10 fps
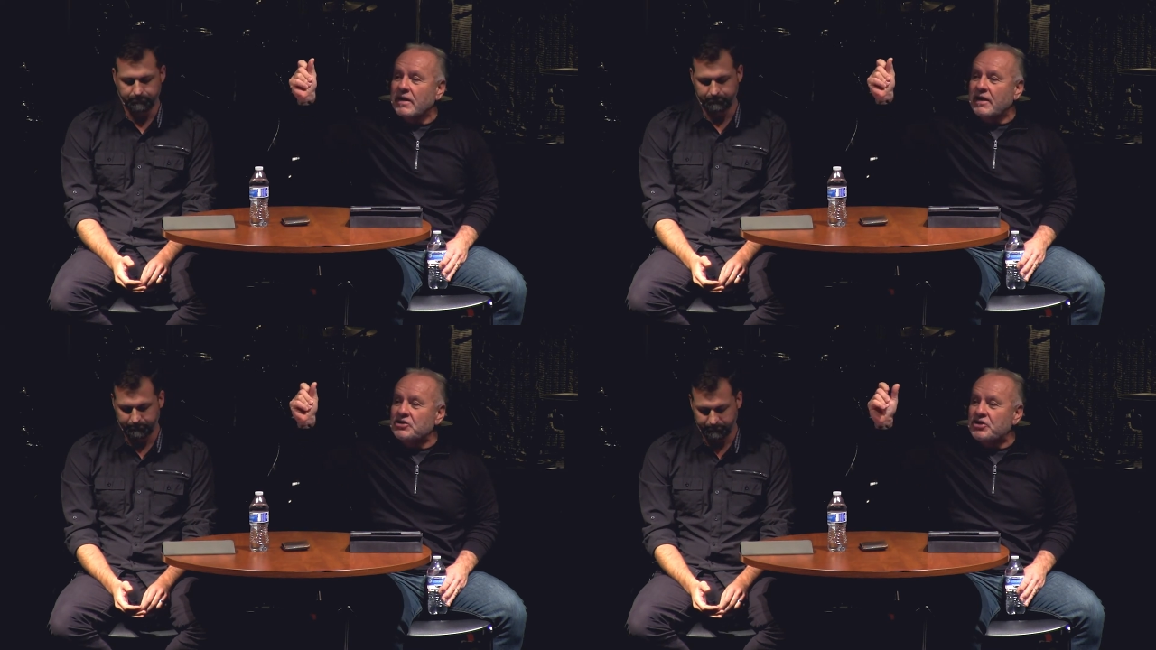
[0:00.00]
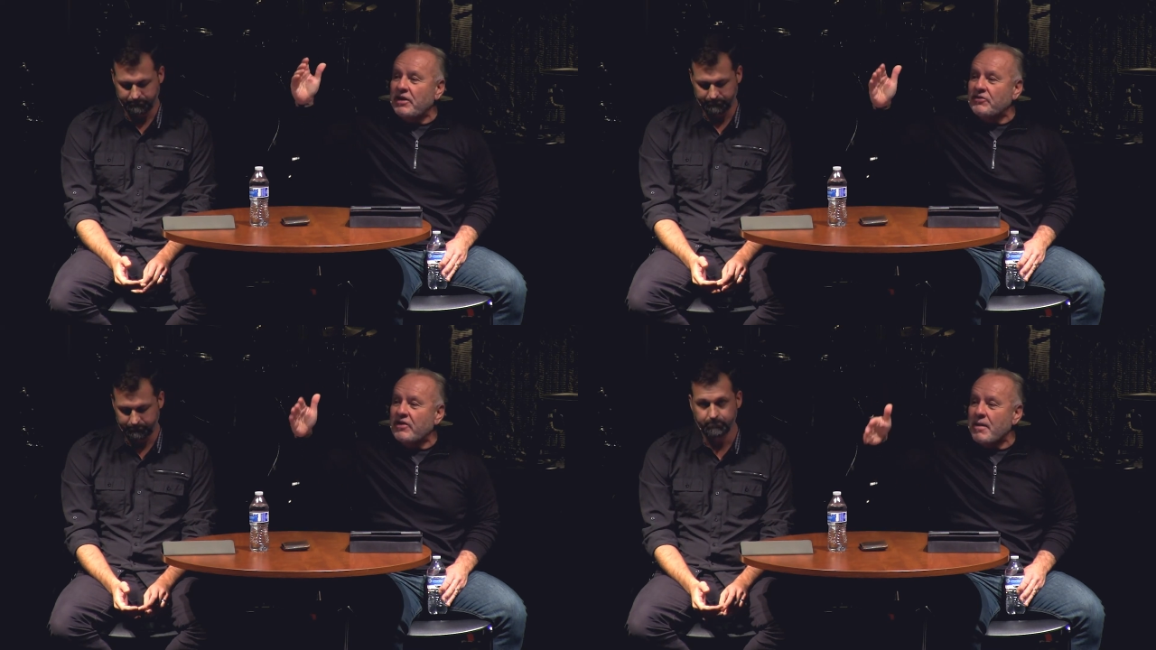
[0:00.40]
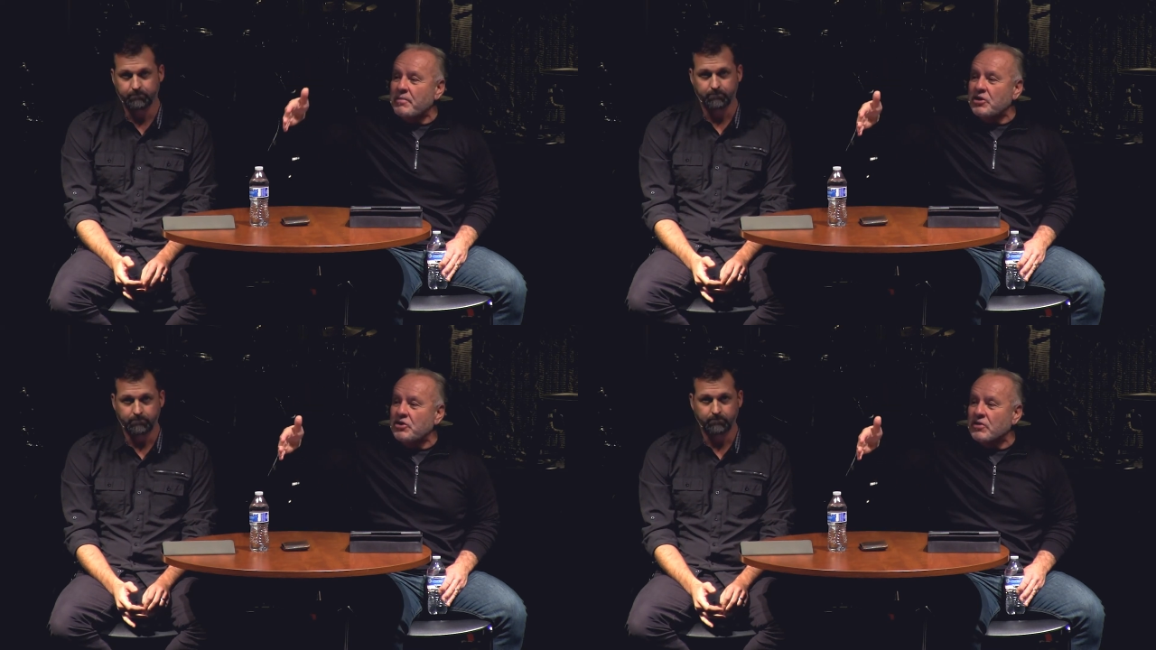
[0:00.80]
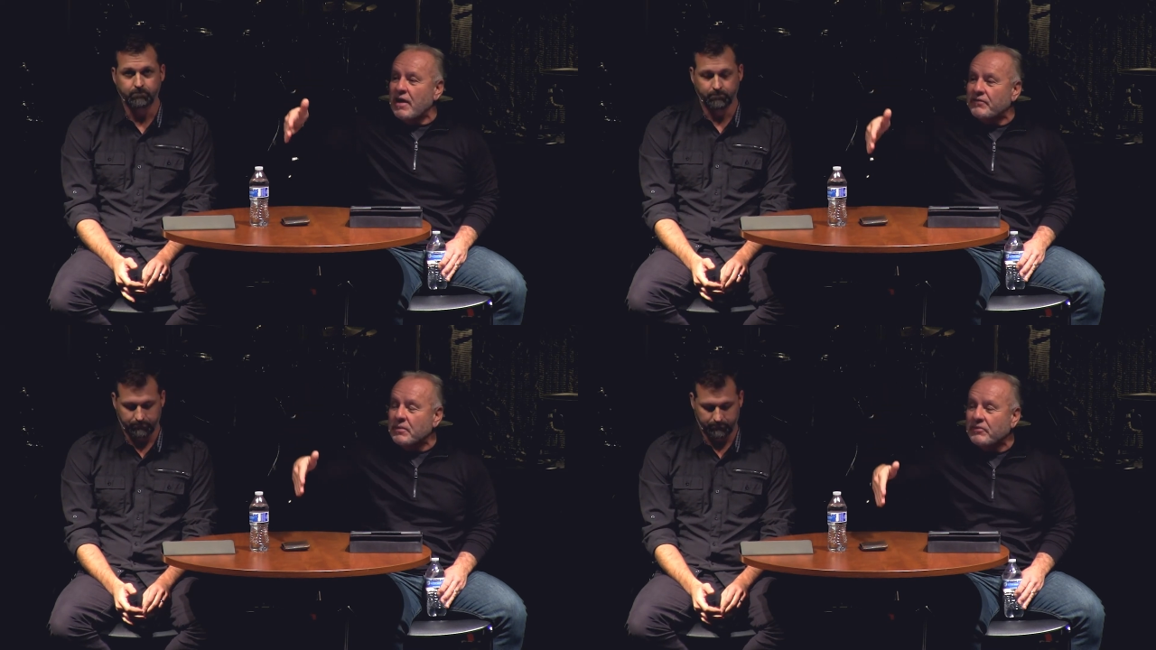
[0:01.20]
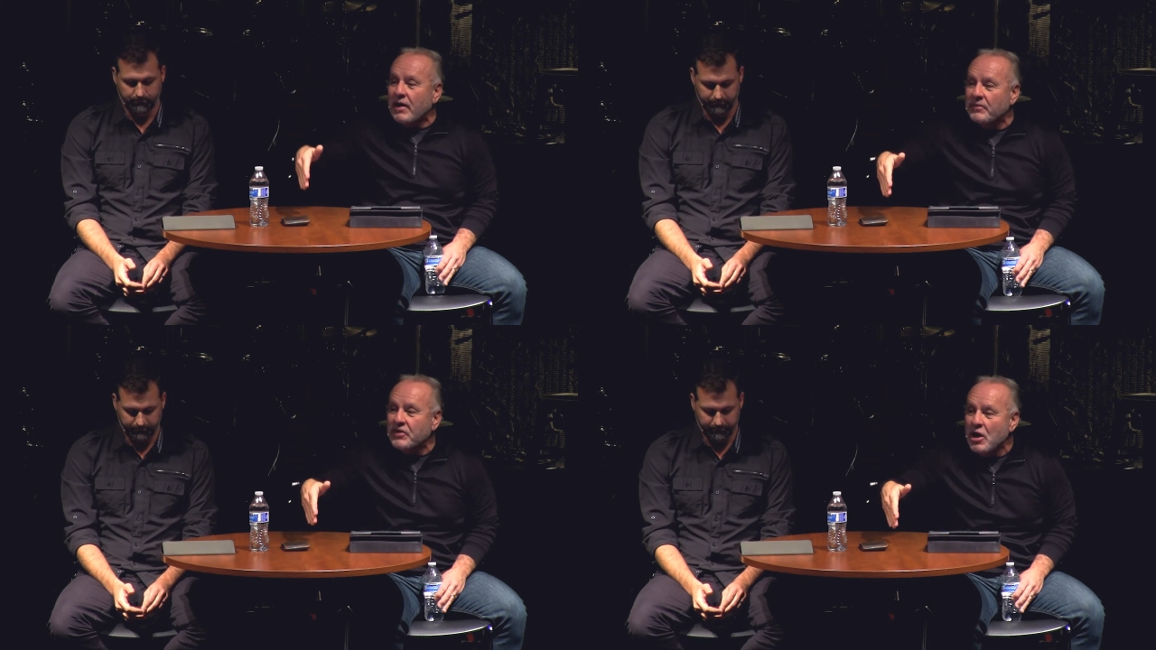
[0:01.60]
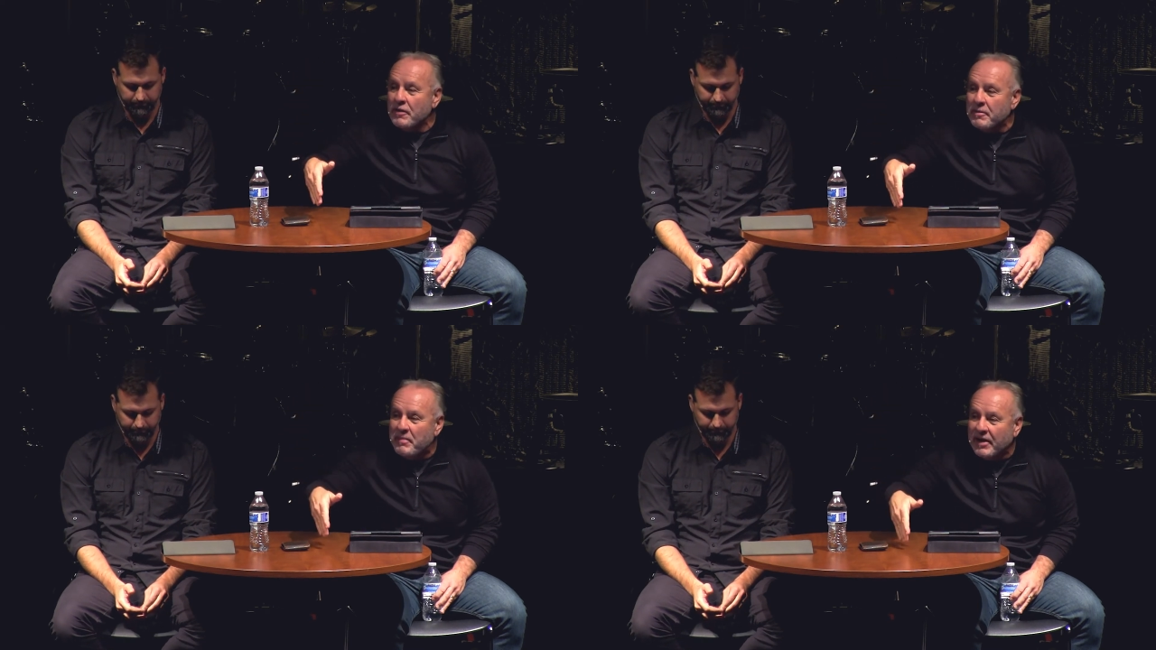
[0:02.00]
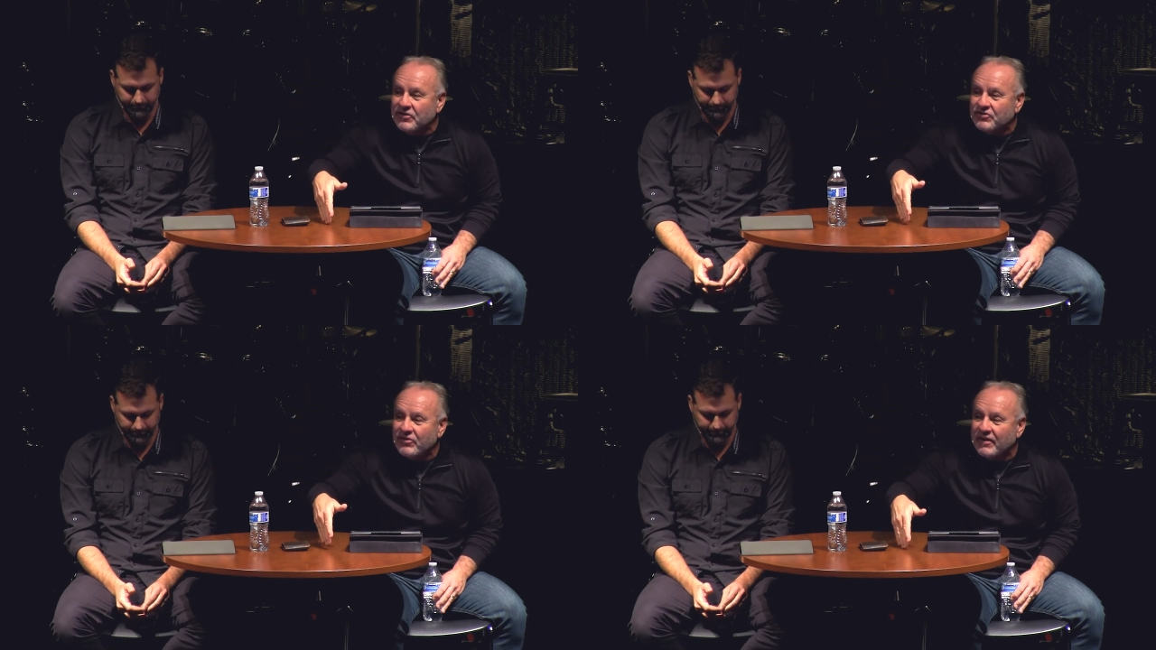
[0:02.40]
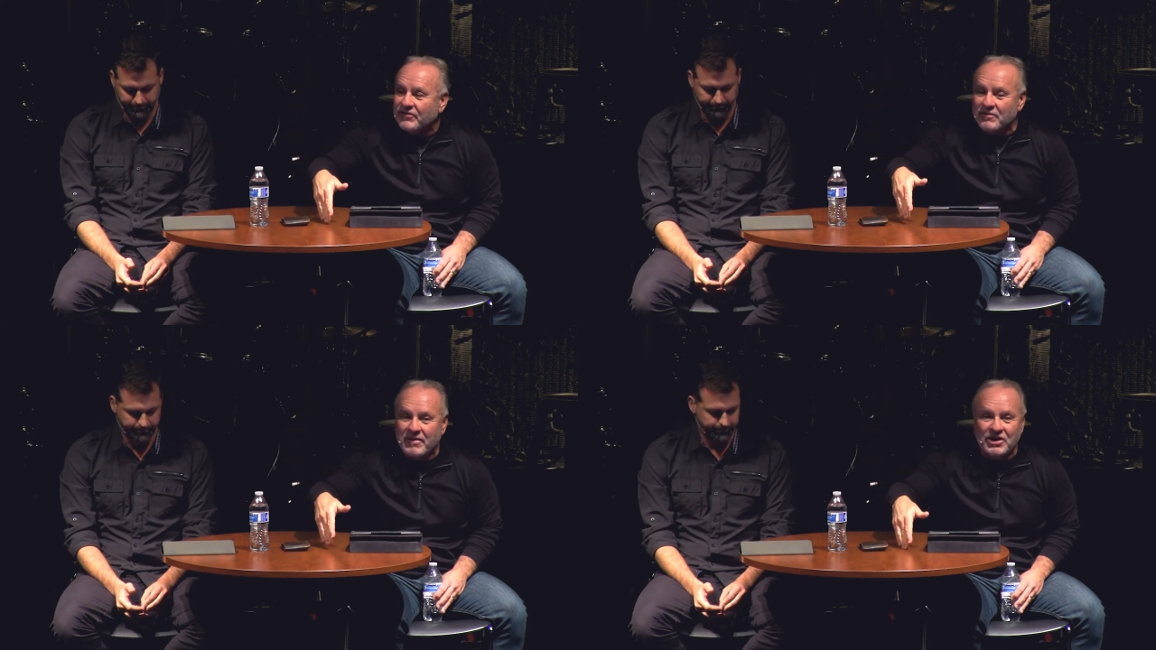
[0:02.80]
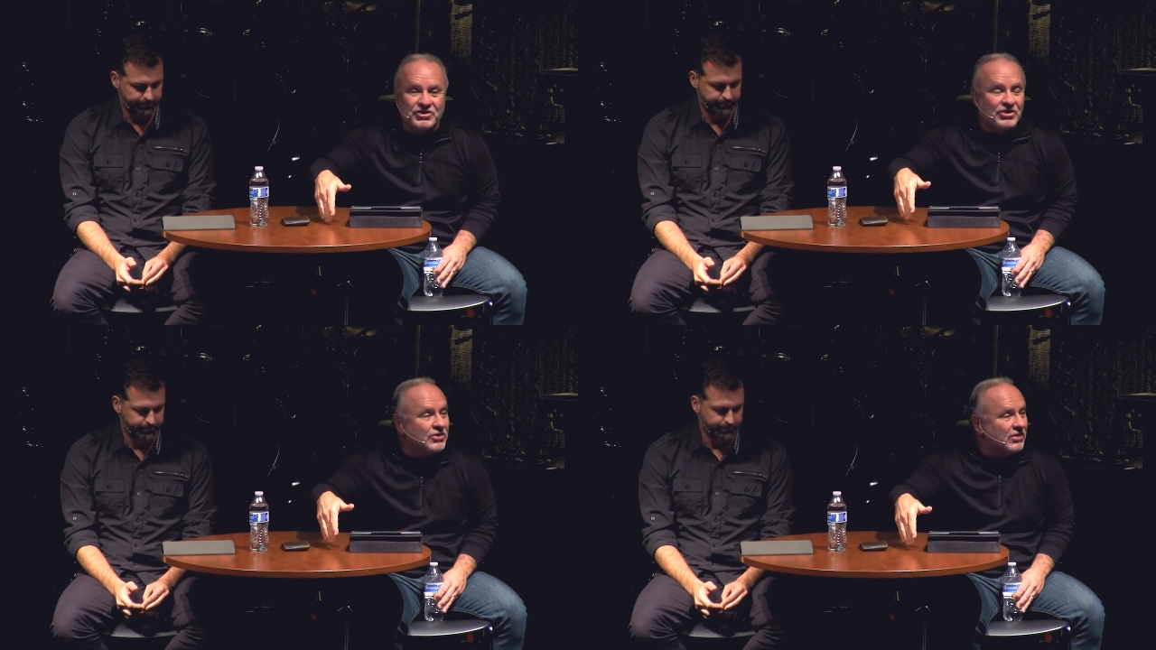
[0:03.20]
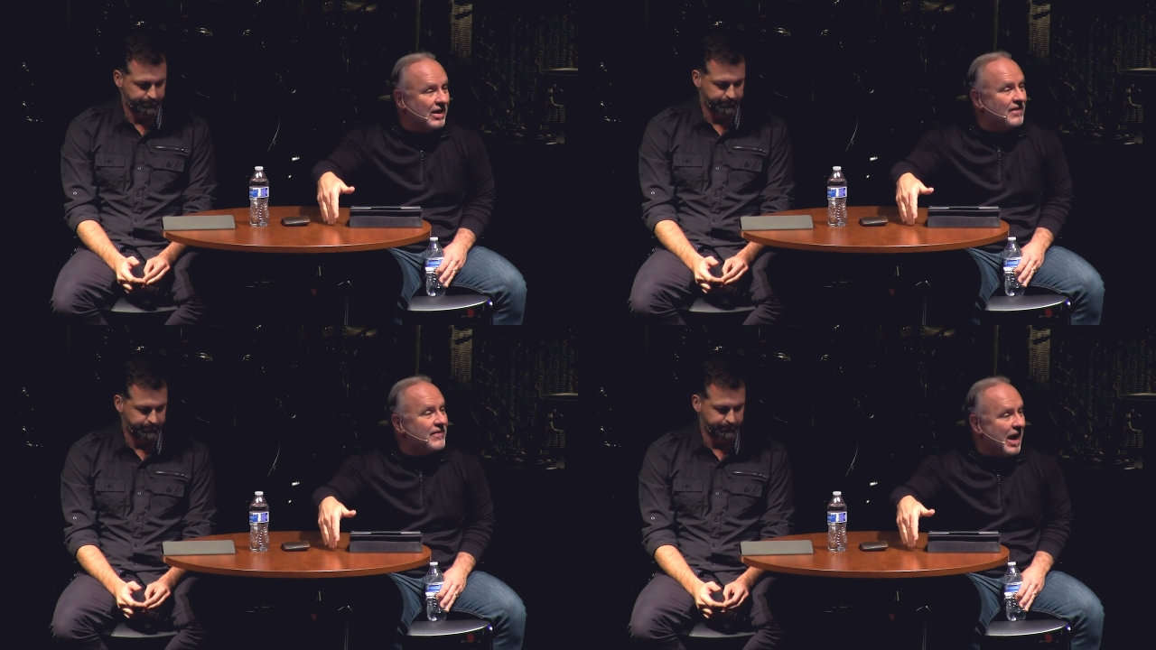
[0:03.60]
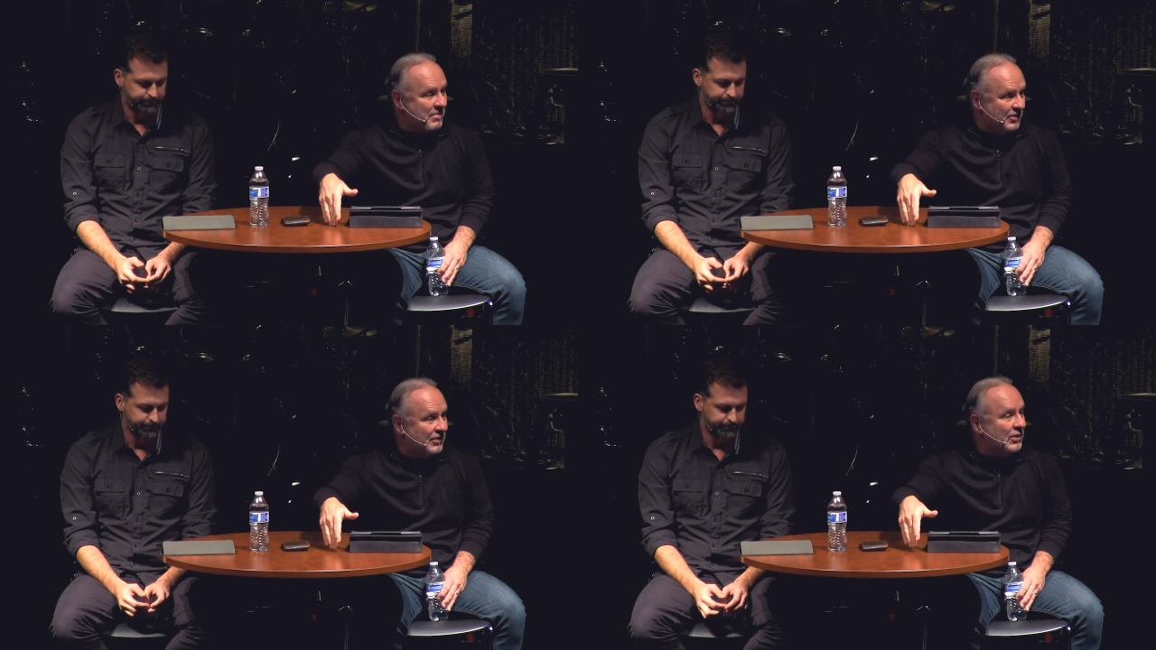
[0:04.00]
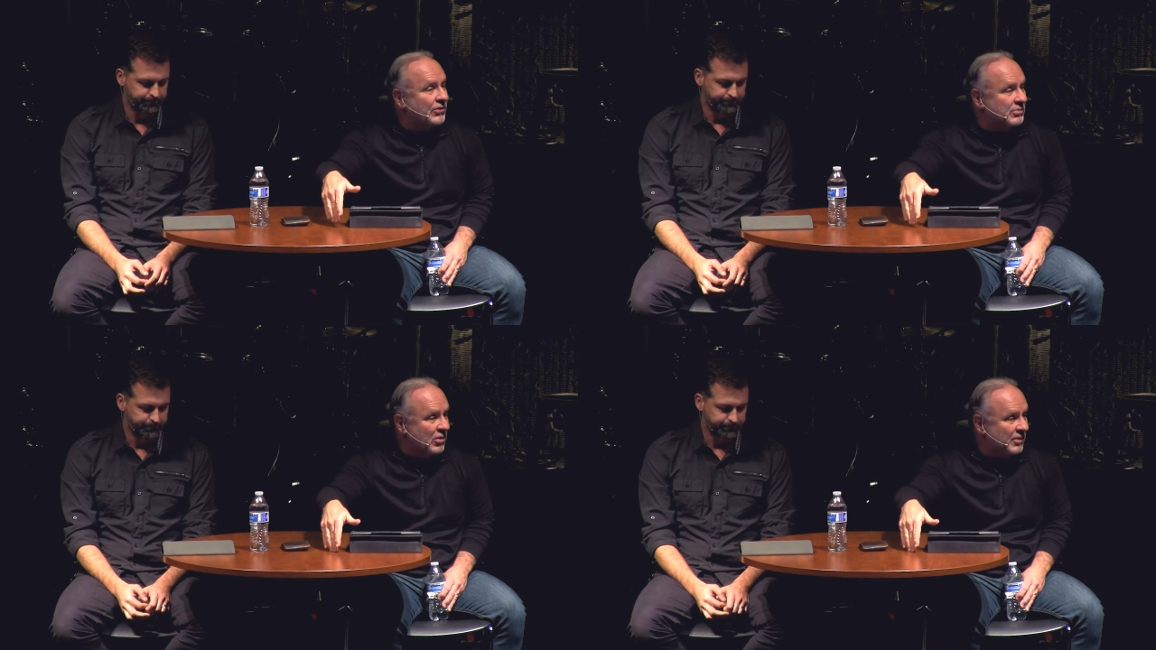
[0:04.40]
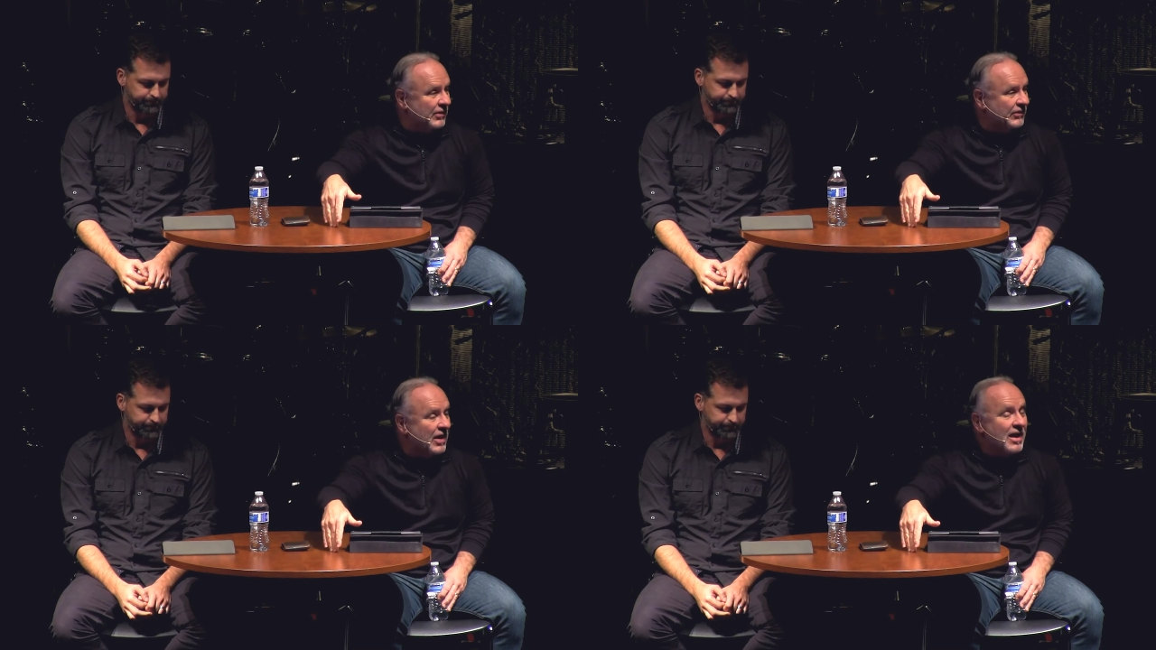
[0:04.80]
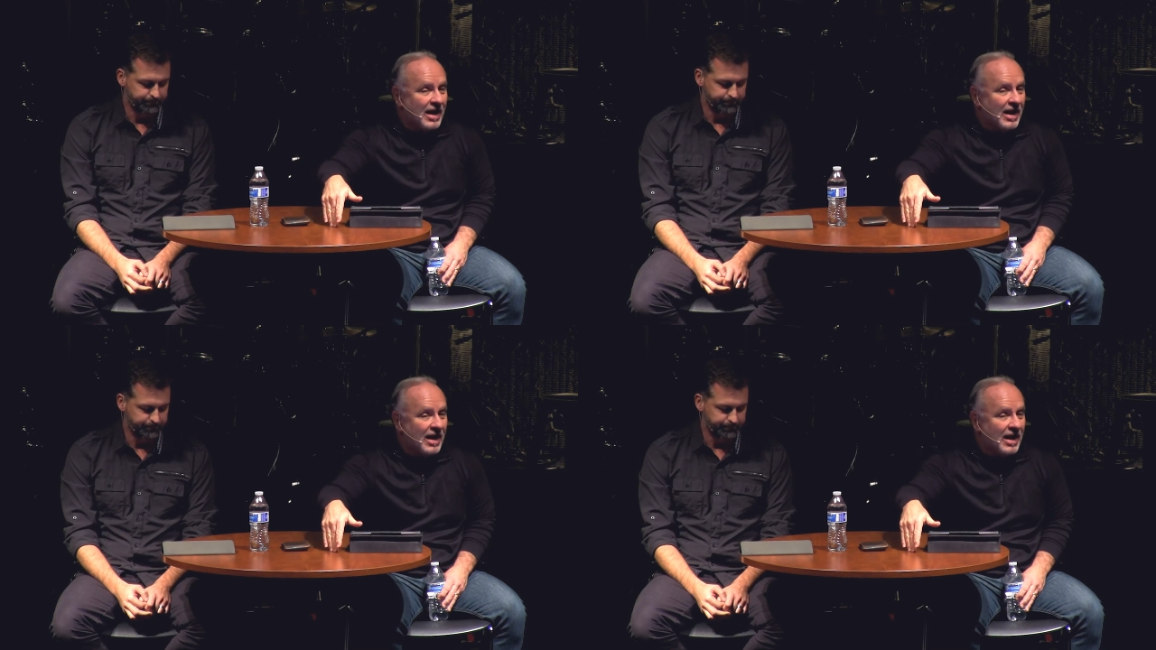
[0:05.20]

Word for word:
Speaker 1: And change happened in your life. Sometimes the biggest transformation in your life happened in those moments.